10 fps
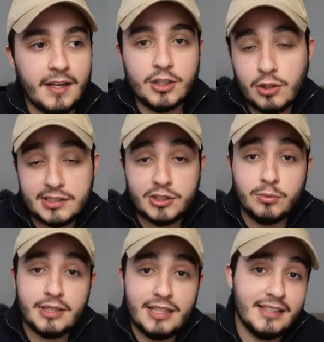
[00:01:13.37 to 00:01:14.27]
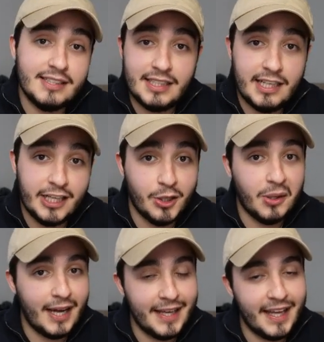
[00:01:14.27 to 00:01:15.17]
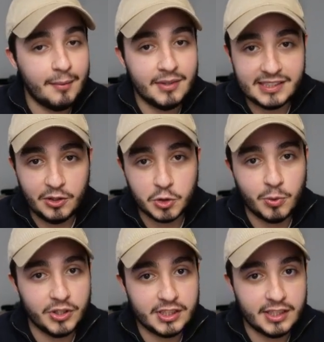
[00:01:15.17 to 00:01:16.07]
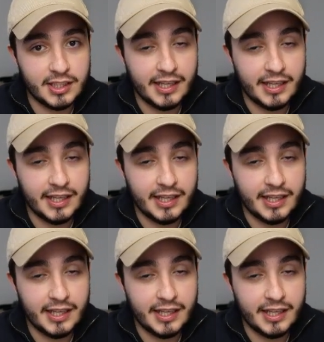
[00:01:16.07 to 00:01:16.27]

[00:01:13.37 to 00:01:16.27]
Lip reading: So let's assume that in this scenario, I am the salesperson